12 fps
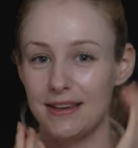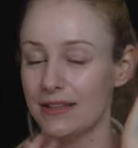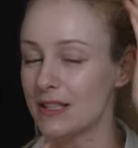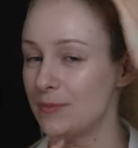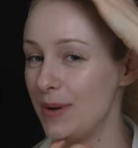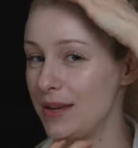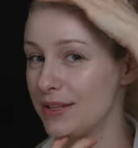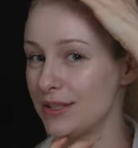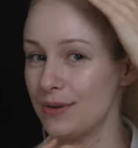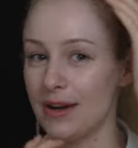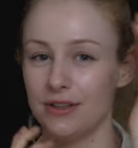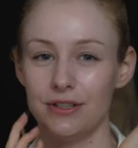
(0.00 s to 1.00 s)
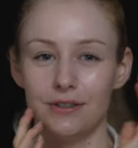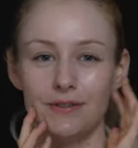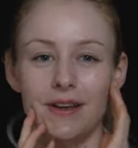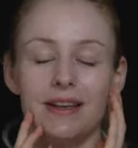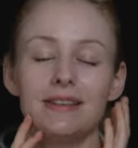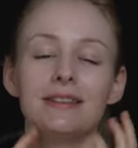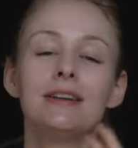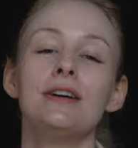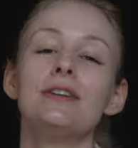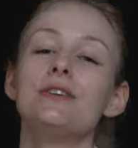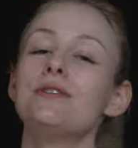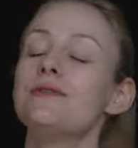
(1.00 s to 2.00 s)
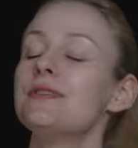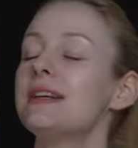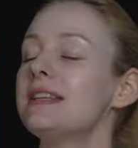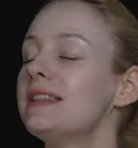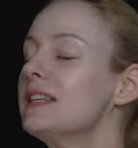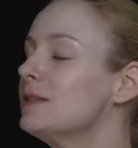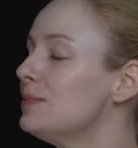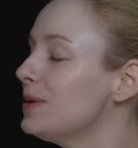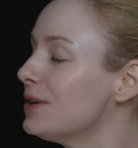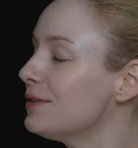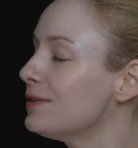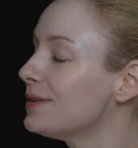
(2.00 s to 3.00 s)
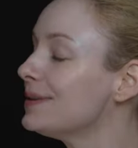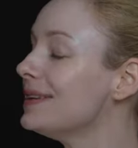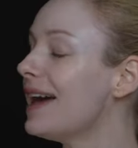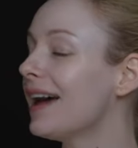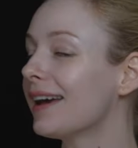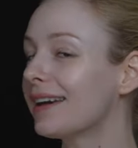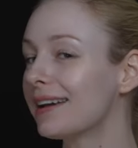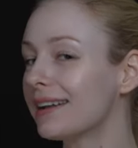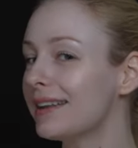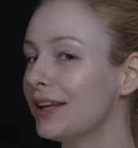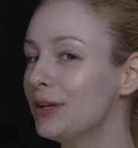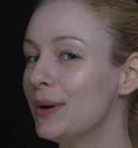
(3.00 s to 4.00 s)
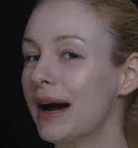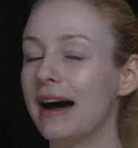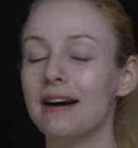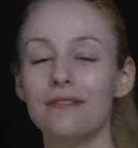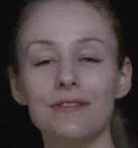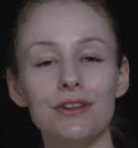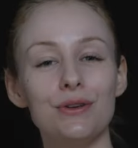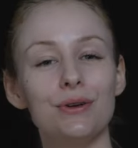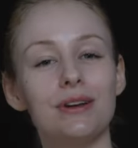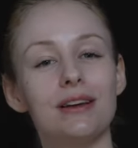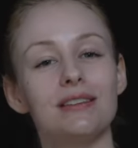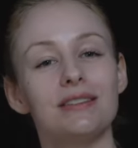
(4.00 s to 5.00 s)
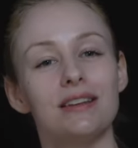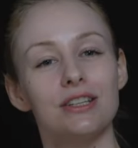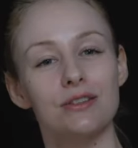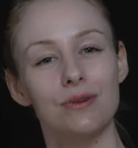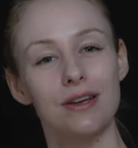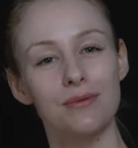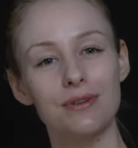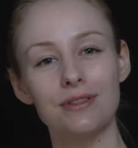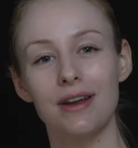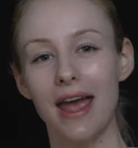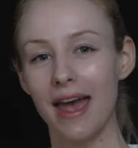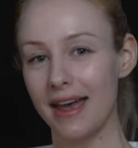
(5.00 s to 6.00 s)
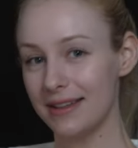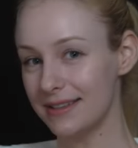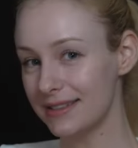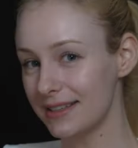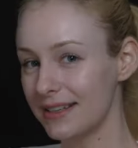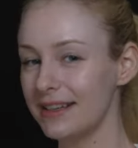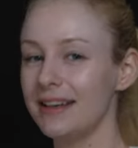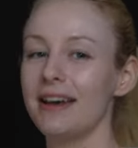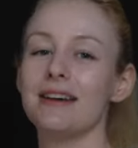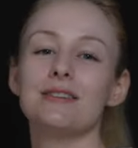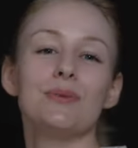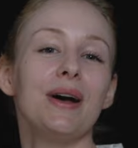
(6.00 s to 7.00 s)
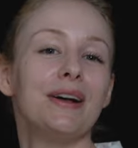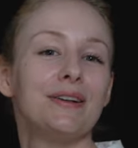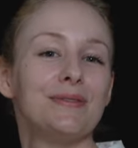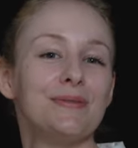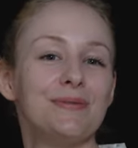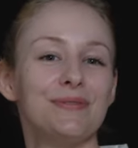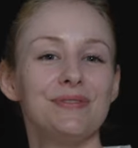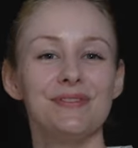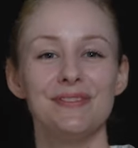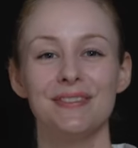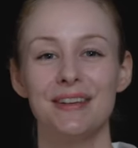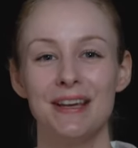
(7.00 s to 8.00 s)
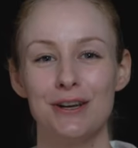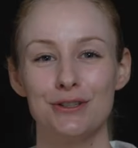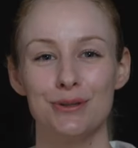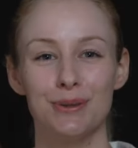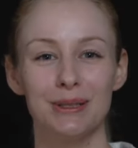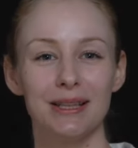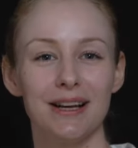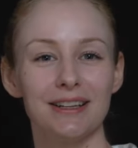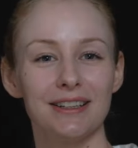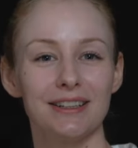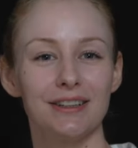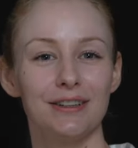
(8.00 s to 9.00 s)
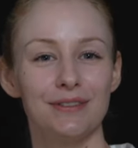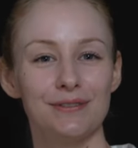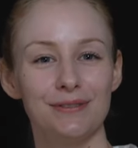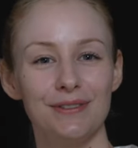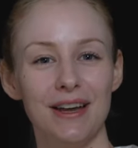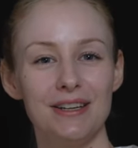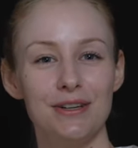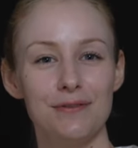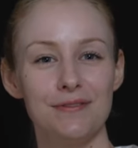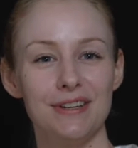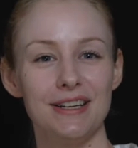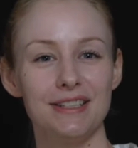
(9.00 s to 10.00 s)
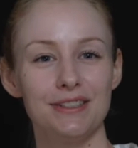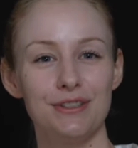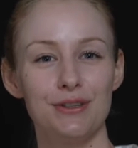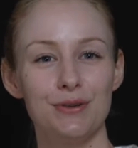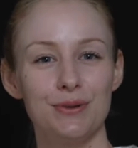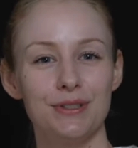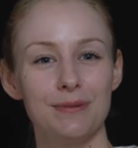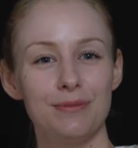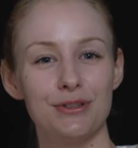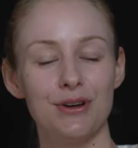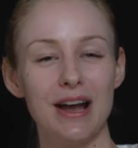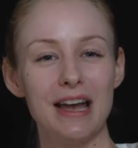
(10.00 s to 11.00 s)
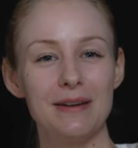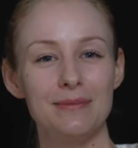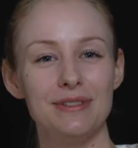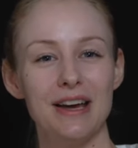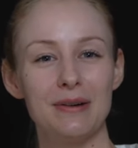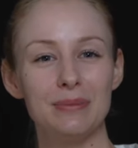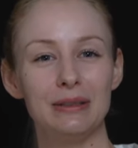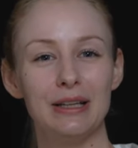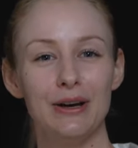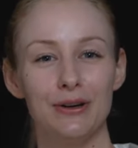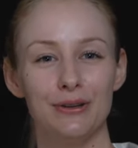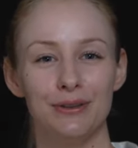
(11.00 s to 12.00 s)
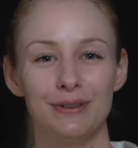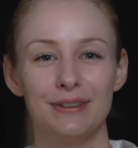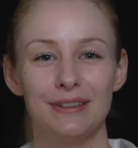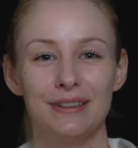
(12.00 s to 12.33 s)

the space around your face. Don't forget this beautiful neck that you have that you can accentuate with your hands as well. So good luck, and don't forget to subscribe down below.